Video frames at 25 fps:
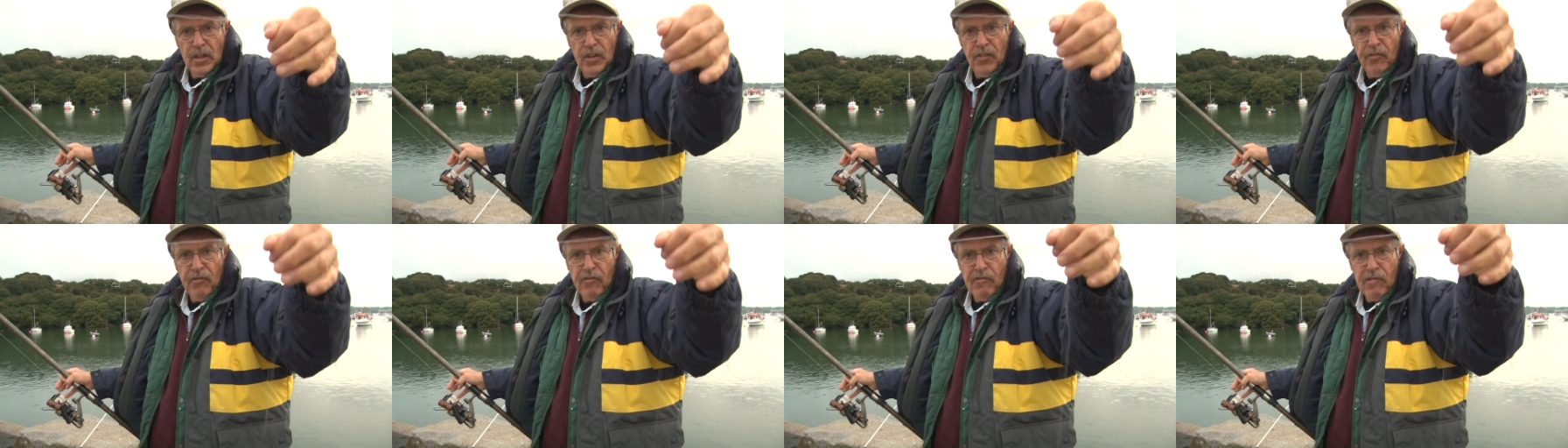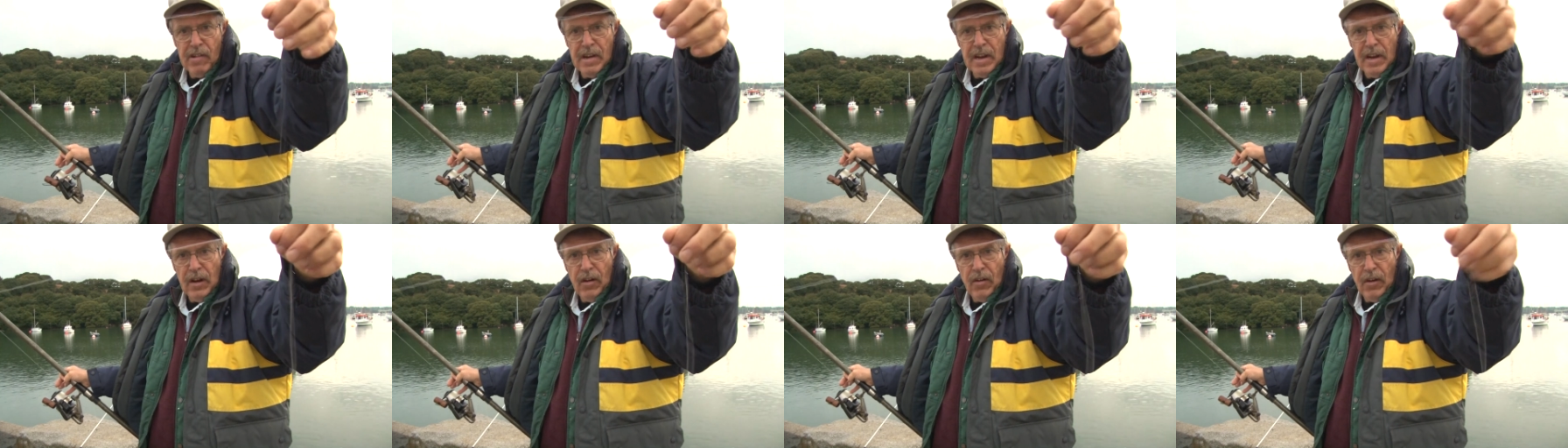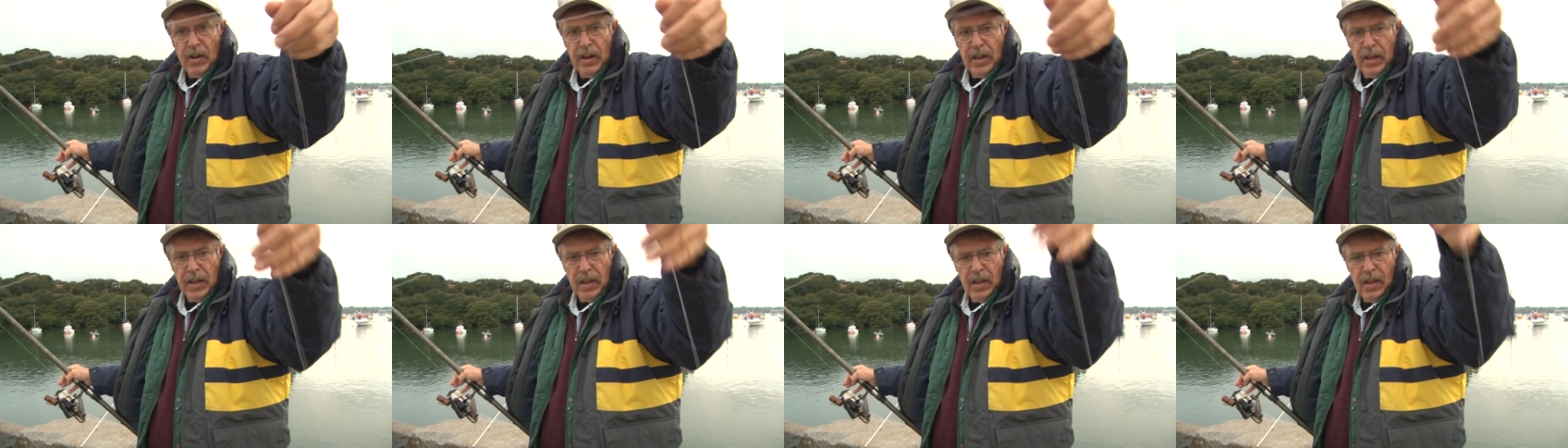is free
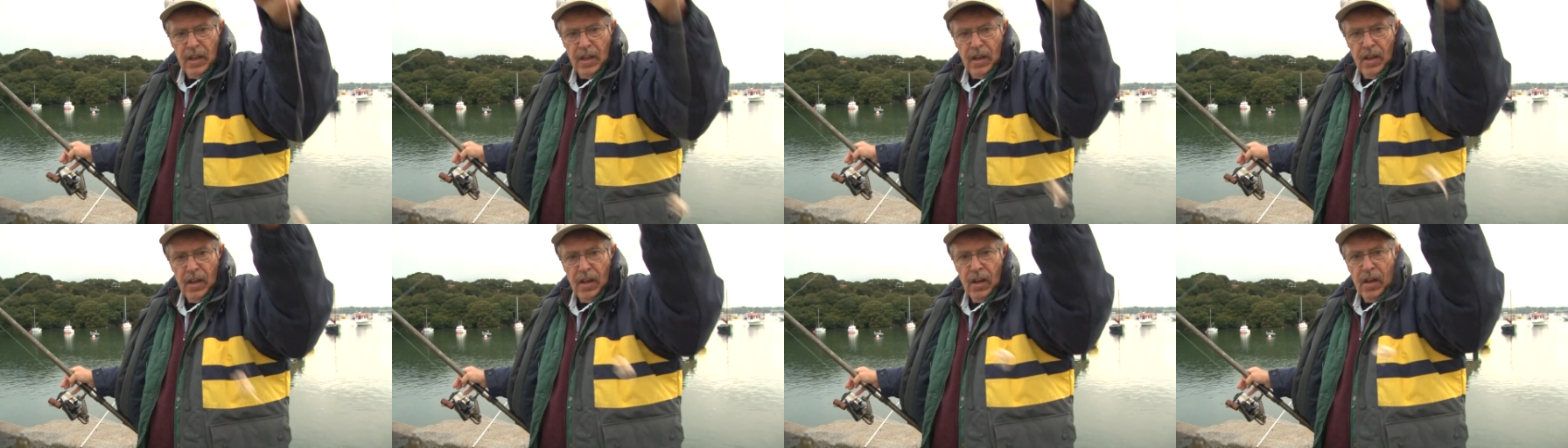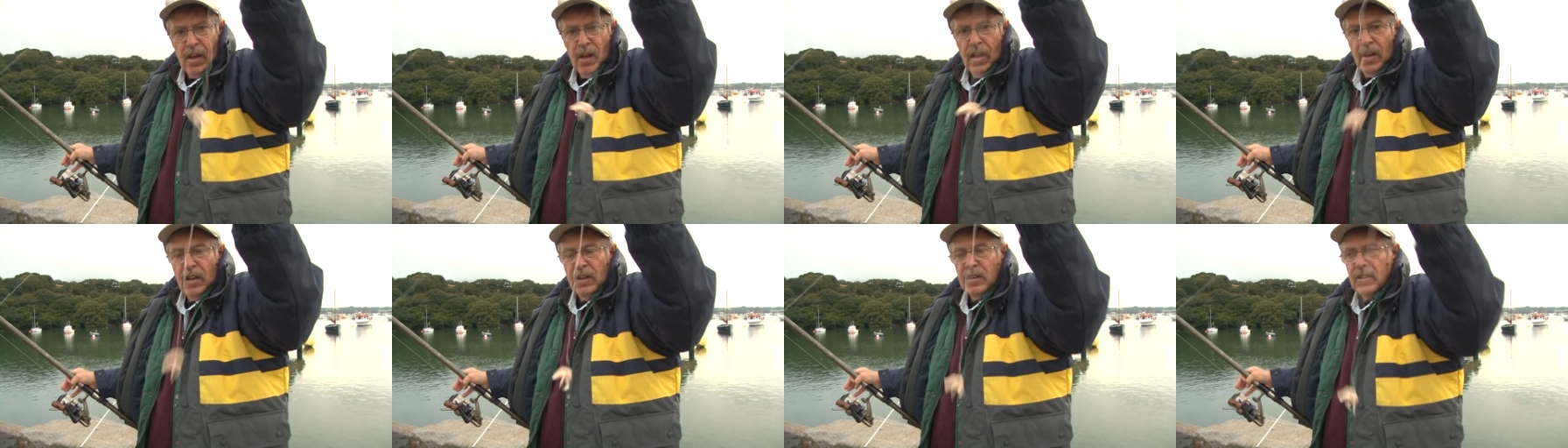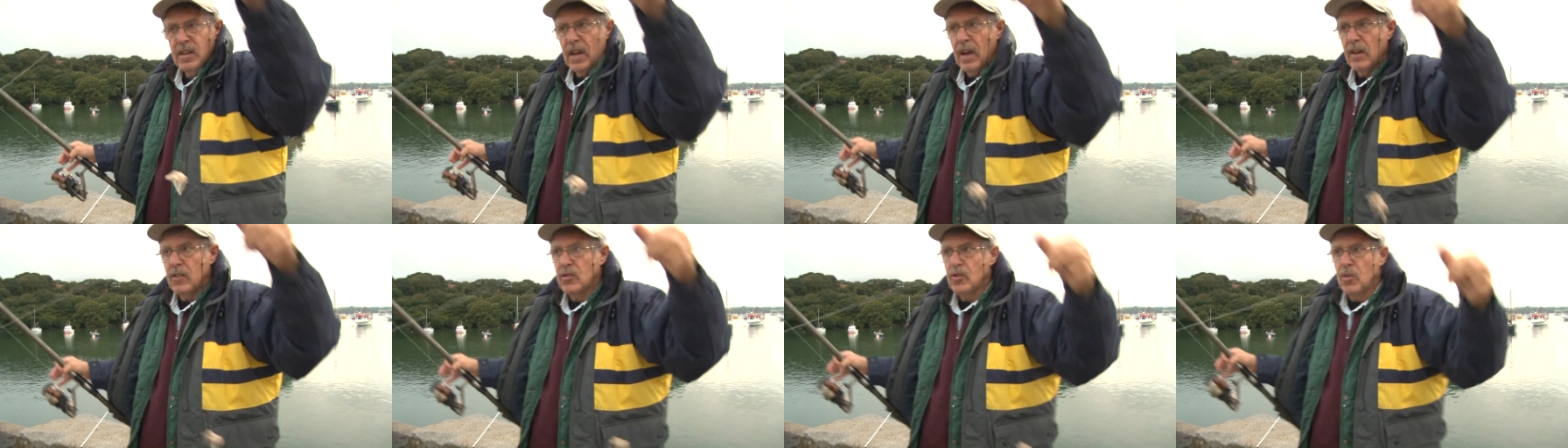lining,
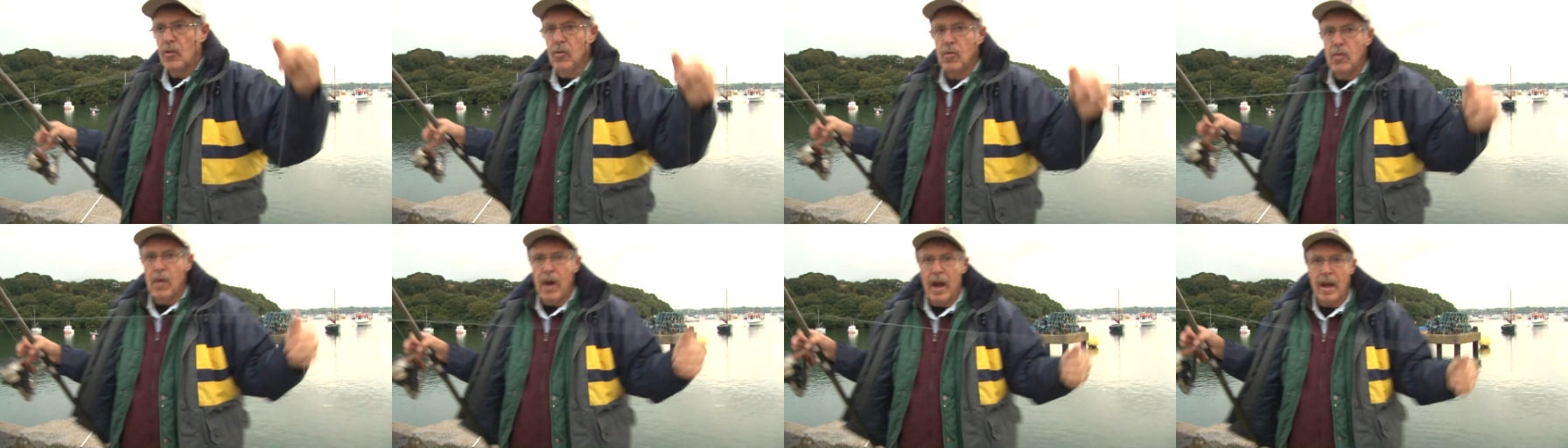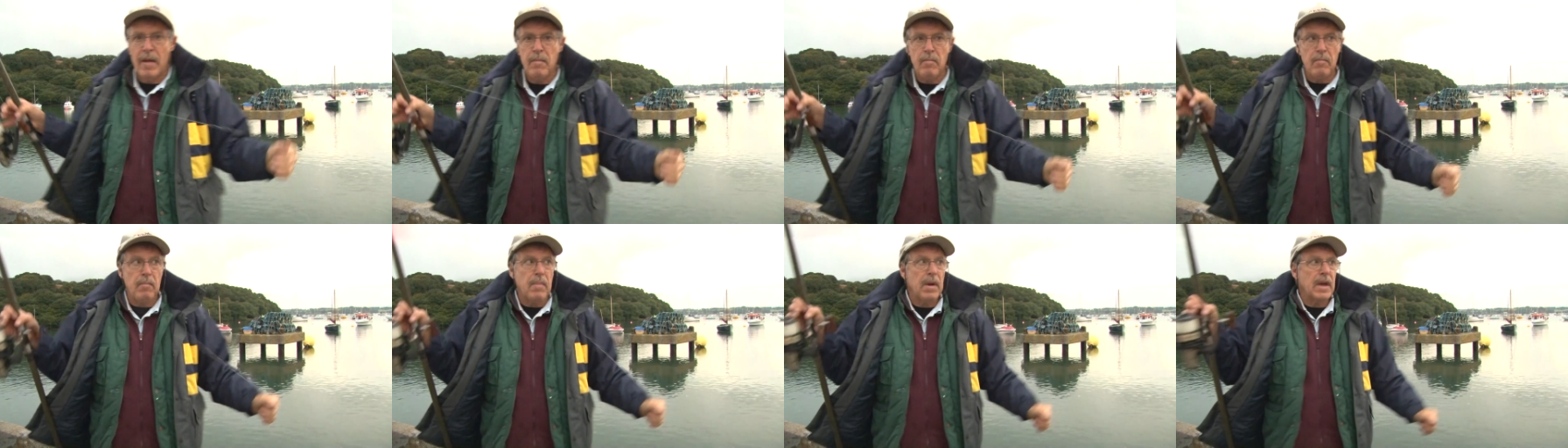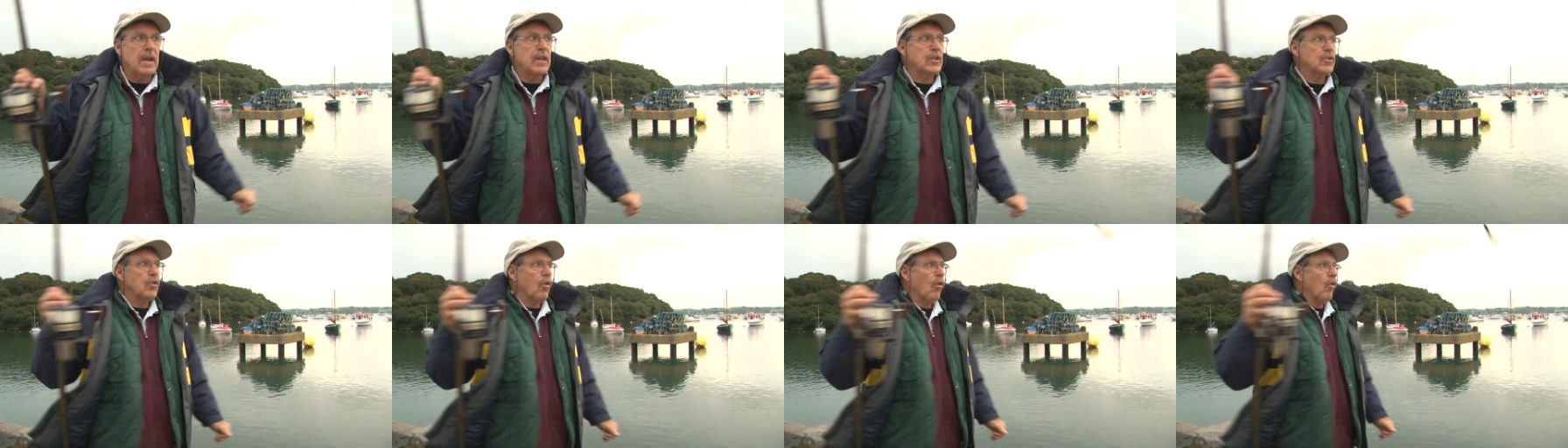down to a
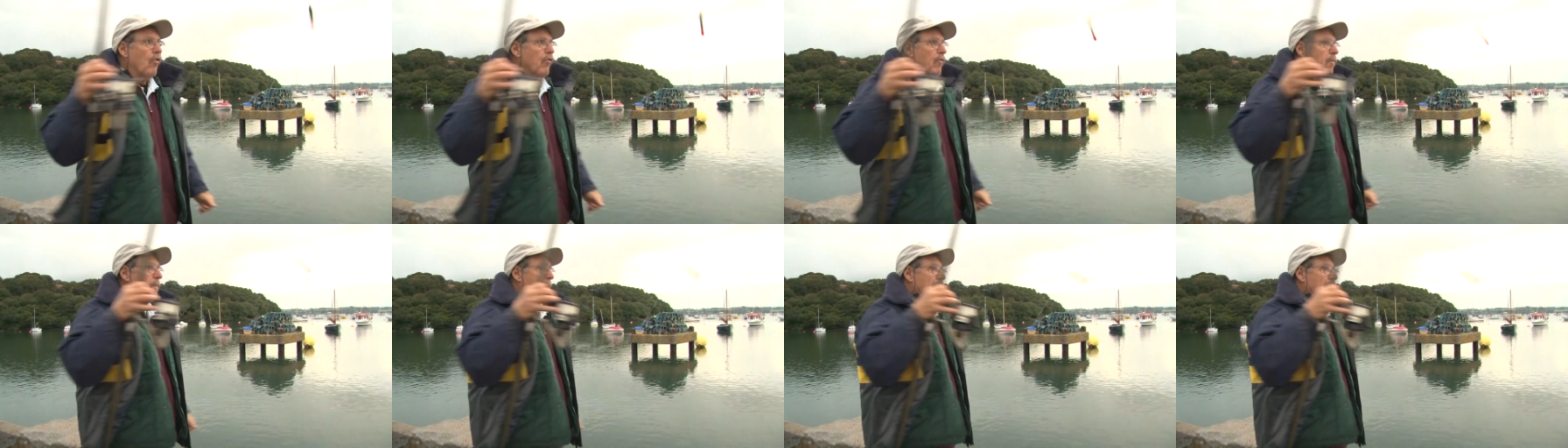piece of